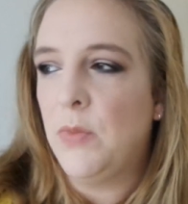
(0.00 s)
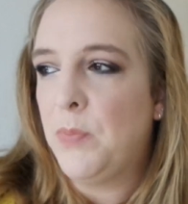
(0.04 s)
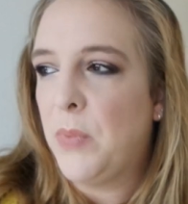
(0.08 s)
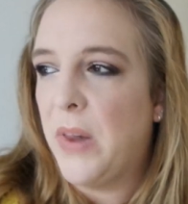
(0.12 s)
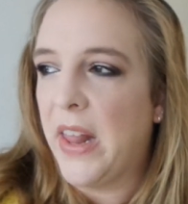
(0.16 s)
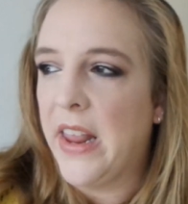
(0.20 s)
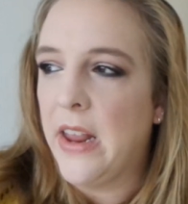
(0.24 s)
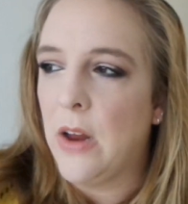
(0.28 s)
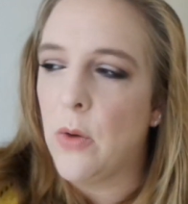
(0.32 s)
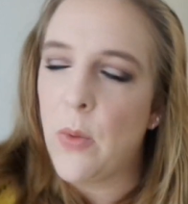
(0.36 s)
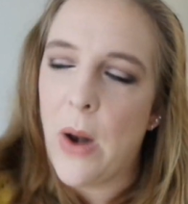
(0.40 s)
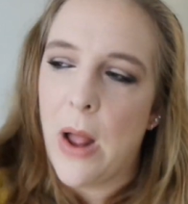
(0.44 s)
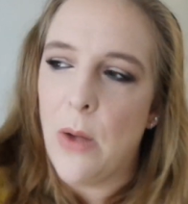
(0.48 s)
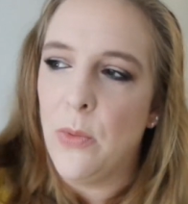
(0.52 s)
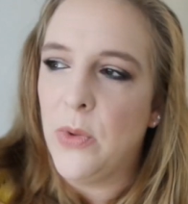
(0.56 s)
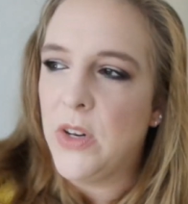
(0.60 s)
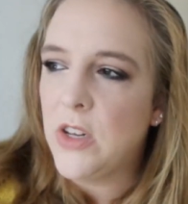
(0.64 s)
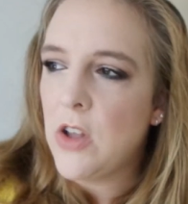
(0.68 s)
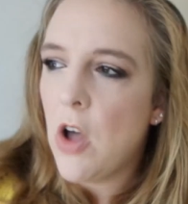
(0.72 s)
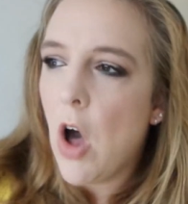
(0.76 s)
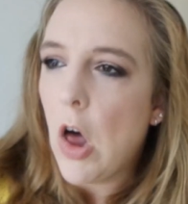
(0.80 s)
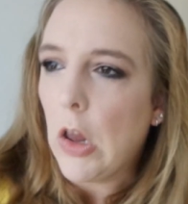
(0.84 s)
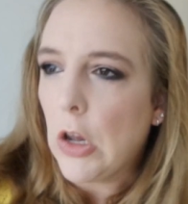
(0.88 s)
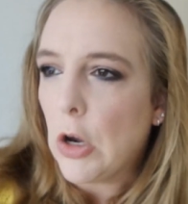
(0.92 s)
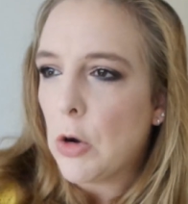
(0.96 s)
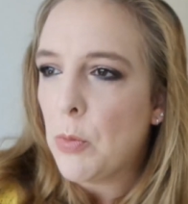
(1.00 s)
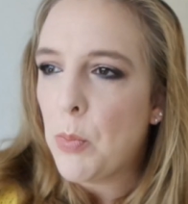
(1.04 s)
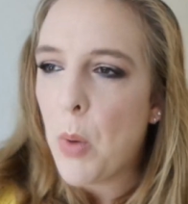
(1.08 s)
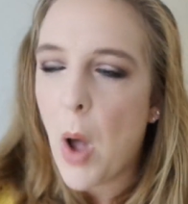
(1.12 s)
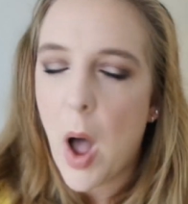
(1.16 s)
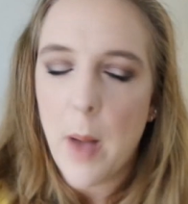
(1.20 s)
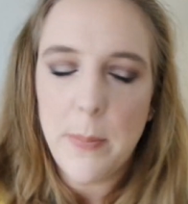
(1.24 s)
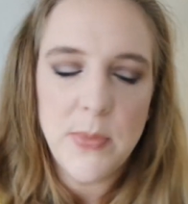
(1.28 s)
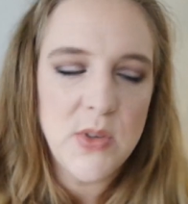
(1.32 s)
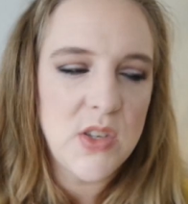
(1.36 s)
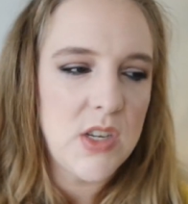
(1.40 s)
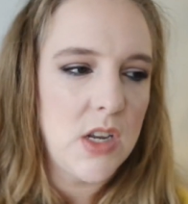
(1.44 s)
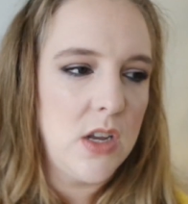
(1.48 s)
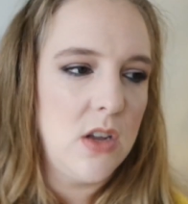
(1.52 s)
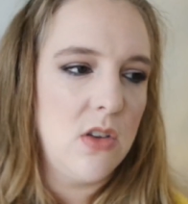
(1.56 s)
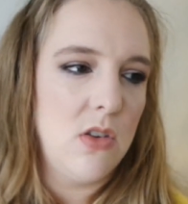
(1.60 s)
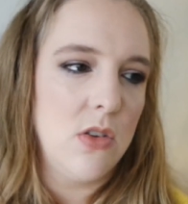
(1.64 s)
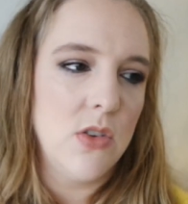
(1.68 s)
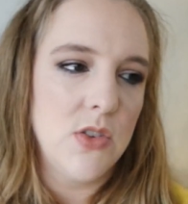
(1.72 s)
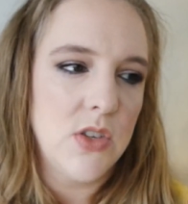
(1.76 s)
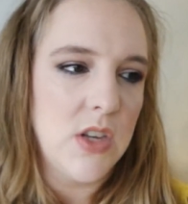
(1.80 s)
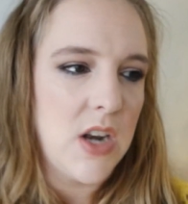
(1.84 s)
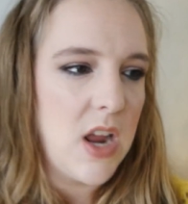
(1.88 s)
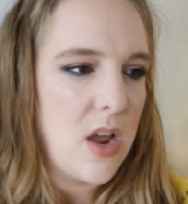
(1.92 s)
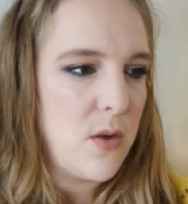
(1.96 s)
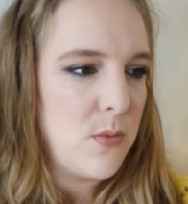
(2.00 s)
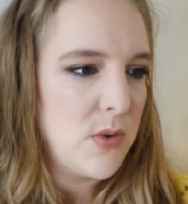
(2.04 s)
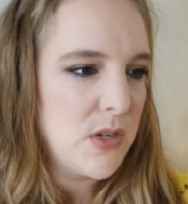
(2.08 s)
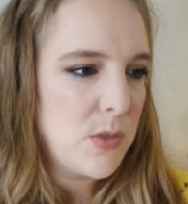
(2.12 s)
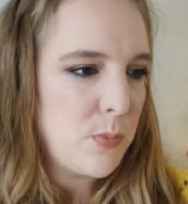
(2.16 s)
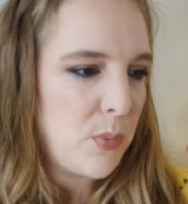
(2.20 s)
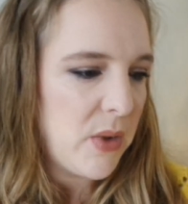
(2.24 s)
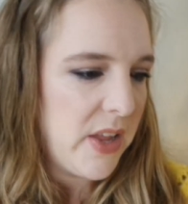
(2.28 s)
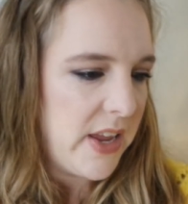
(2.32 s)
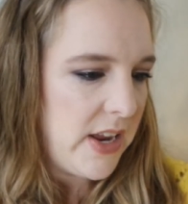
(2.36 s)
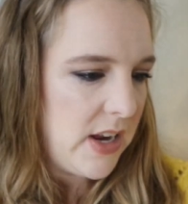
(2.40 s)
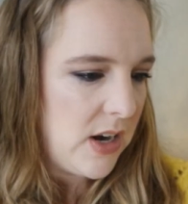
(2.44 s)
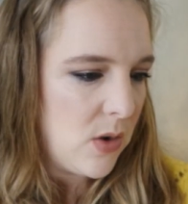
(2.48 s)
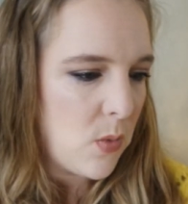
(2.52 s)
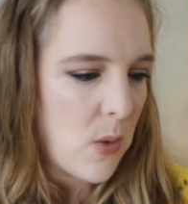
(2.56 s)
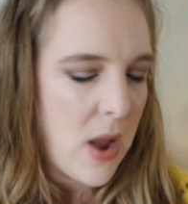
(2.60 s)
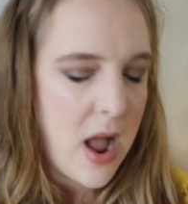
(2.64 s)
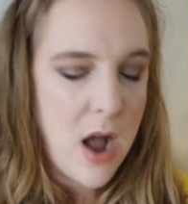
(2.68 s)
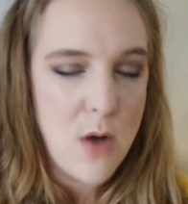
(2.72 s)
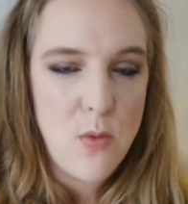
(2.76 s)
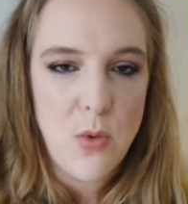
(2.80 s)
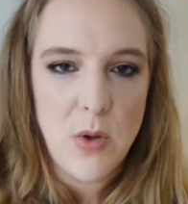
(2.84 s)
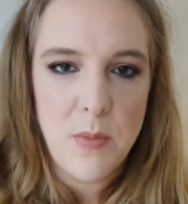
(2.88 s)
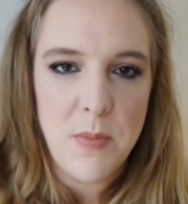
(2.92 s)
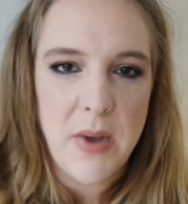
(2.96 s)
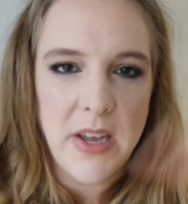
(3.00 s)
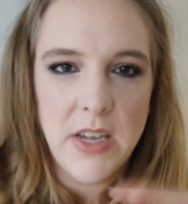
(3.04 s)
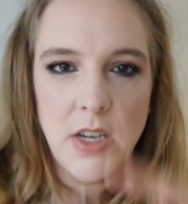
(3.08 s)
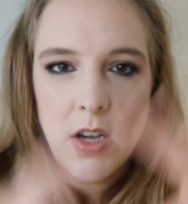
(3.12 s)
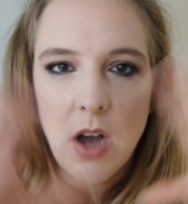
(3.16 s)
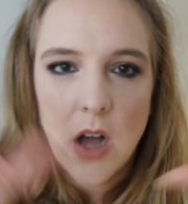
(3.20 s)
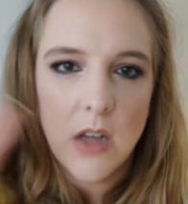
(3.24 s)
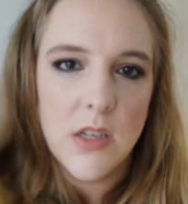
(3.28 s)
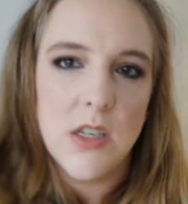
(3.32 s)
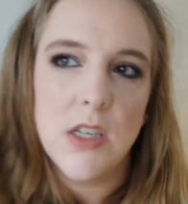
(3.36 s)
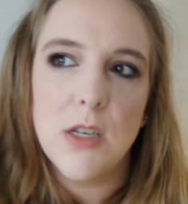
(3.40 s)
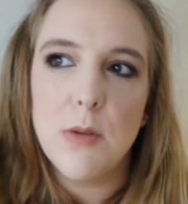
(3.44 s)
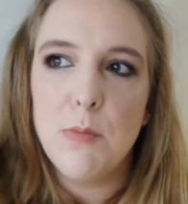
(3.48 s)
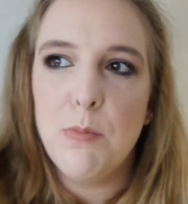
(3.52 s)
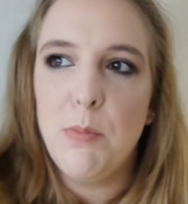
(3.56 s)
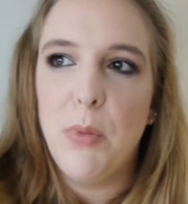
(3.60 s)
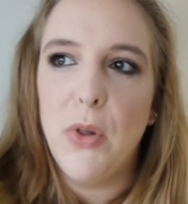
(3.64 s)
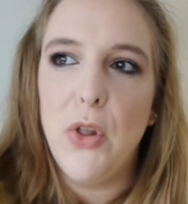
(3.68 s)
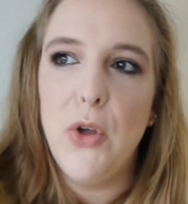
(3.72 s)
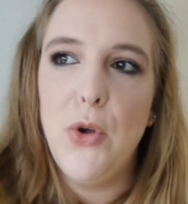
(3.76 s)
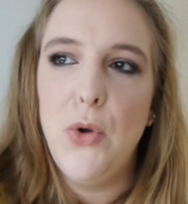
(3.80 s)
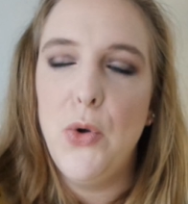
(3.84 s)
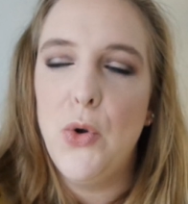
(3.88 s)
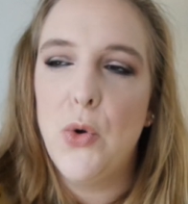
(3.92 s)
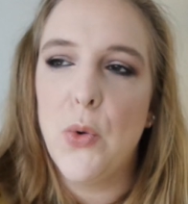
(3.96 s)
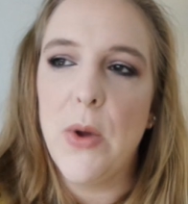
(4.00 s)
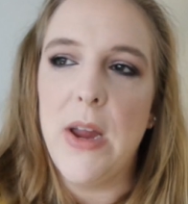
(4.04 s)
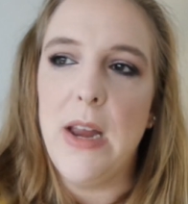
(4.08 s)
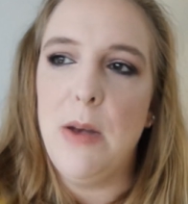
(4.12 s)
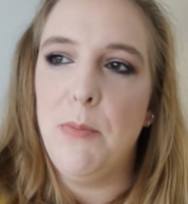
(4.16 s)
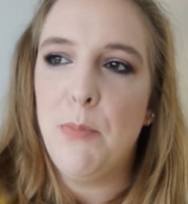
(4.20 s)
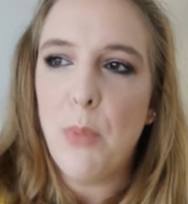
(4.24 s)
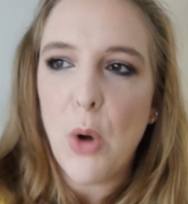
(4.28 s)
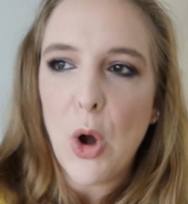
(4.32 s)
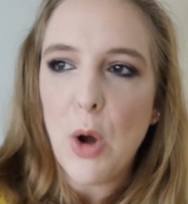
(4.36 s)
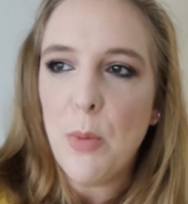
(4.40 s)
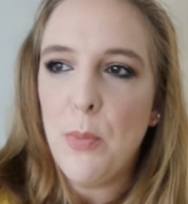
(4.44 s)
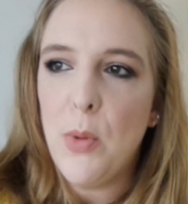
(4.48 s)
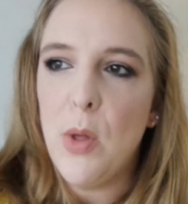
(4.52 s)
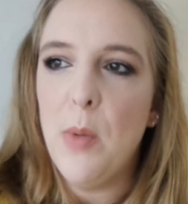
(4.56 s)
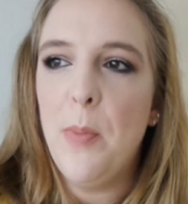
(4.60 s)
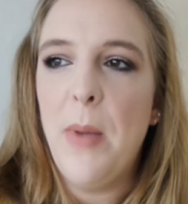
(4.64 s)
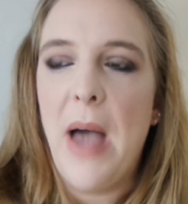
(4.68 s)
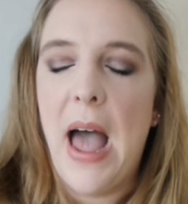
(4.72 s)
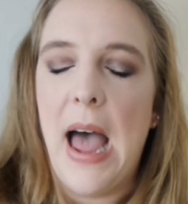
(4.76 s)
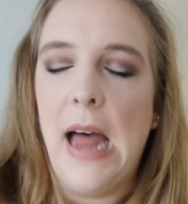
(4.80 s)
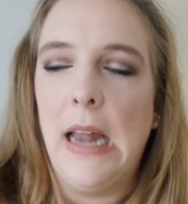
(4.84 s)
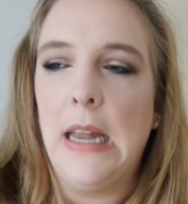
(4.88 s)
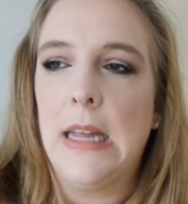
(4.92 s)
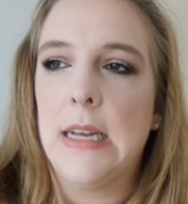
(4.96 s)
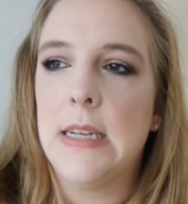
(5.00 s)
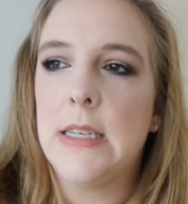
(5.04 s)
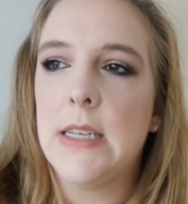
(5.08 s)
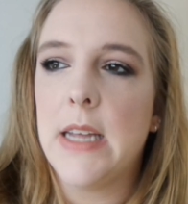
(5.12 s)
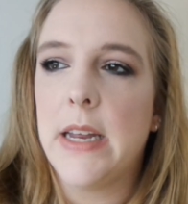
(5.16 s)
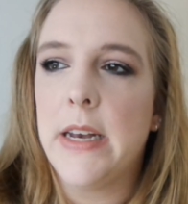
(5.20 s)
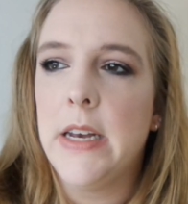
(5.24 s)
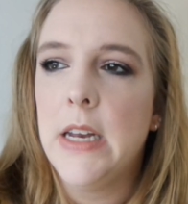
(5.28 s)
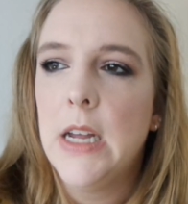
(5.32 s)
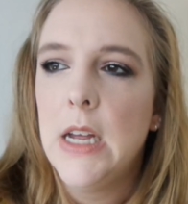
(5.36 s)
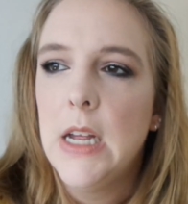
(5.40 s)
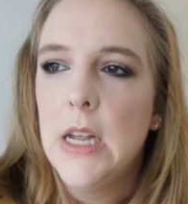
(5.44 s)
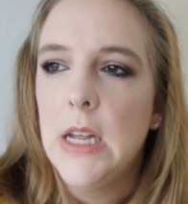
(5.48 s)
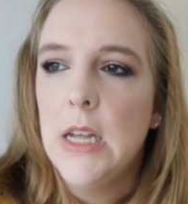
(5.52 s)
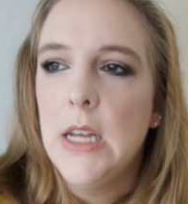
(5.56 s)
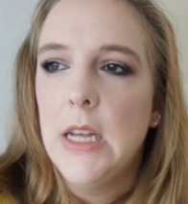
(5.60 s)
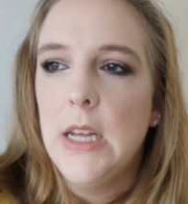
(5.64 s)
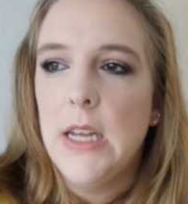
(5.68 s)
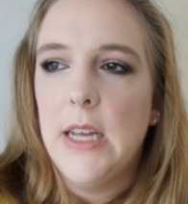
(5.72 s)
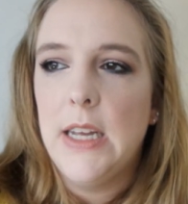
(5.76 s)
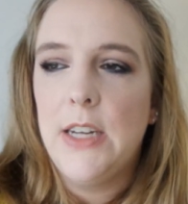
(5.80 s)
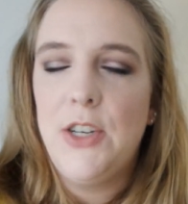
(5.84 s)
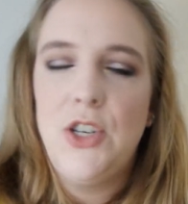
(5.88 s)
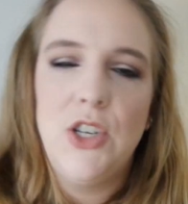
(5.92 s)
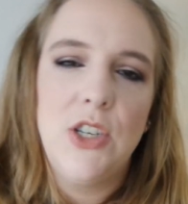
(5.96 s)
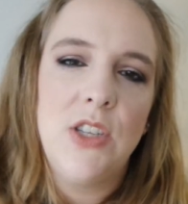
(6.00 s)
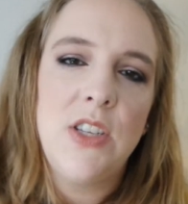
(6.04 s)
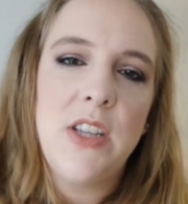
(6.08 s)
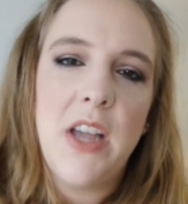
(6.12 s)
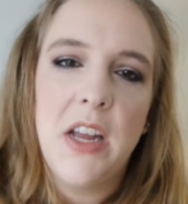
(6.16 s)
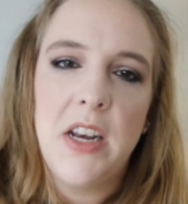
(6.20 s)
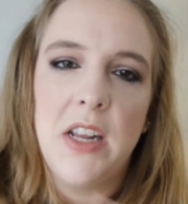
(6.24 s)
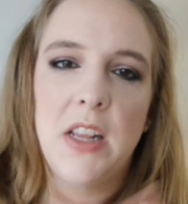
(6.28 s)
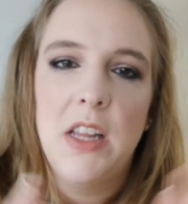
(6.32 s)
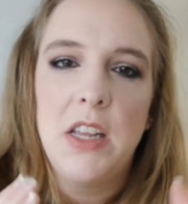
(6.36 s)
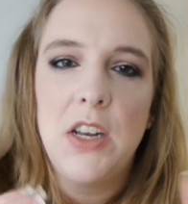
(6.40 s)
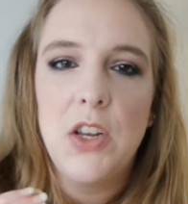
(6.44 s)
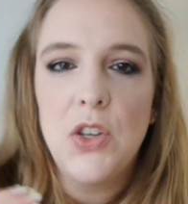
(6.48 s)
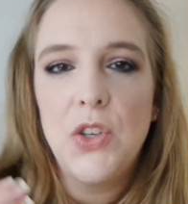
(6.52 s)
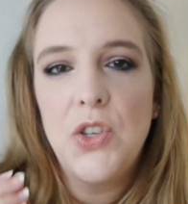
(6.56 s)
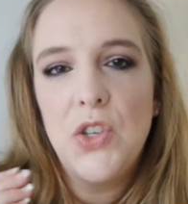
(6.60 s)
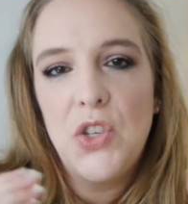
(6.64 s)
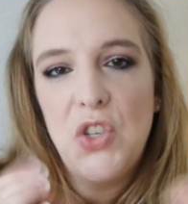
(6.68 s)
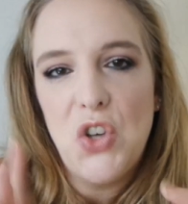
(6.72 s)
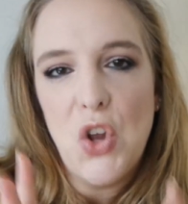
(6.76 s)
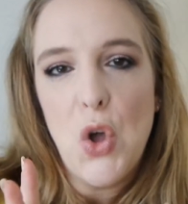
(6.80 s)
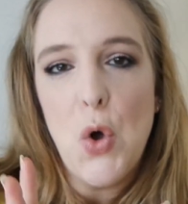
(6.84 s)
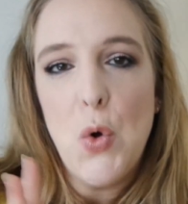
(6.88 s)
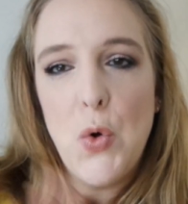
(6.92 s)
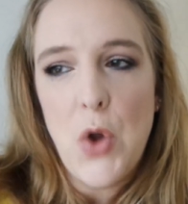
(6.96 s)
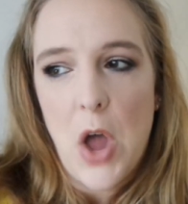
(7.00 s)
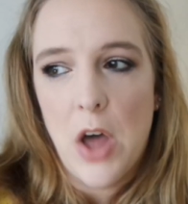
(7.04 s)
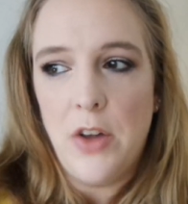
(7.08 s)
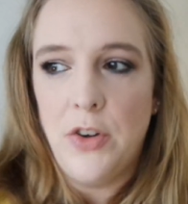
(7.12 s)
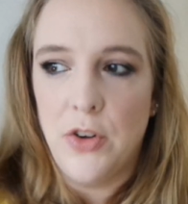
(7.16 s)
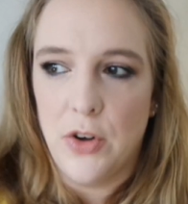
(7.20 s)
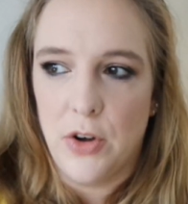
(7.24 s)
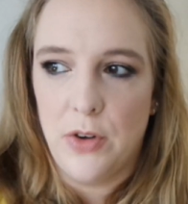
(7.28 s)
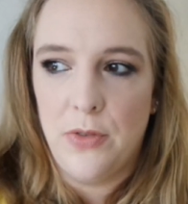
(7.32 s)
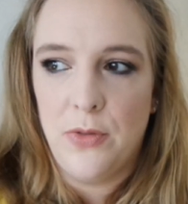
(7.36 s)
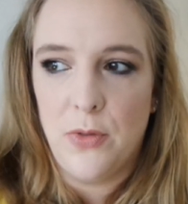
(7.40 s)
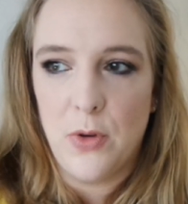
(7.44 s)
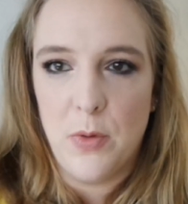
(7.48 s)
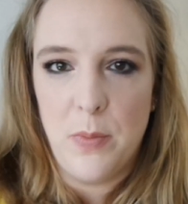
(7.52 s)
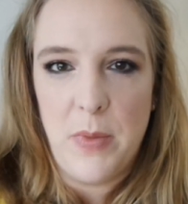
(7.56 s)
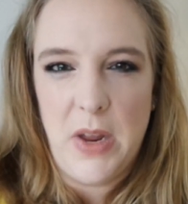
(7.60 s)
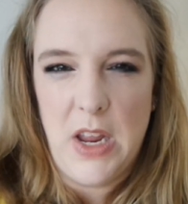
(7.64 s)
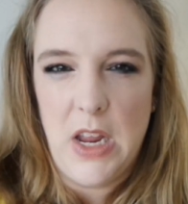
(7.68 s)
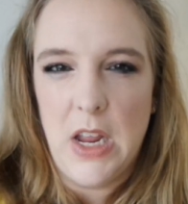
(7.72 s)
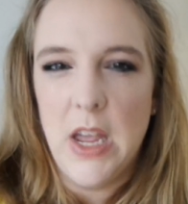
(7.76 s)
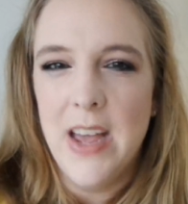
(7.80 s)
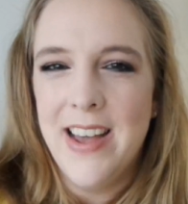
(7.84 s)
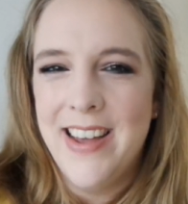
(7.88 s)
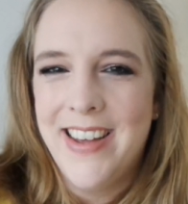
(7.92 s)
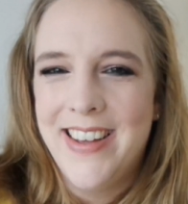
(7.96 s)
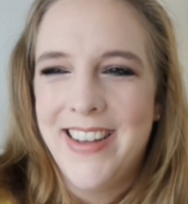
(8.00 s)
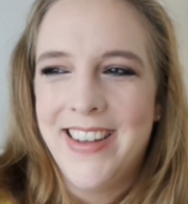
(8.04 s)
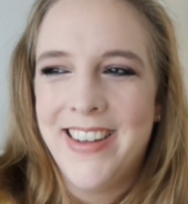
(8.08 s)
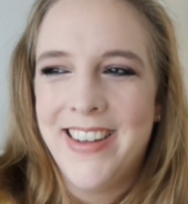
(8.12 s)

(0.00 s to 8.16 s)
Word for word: playing around with ColourPop singles, and I was playing around with my custom blue, green, purple palette, and it just got a little snowed under for me.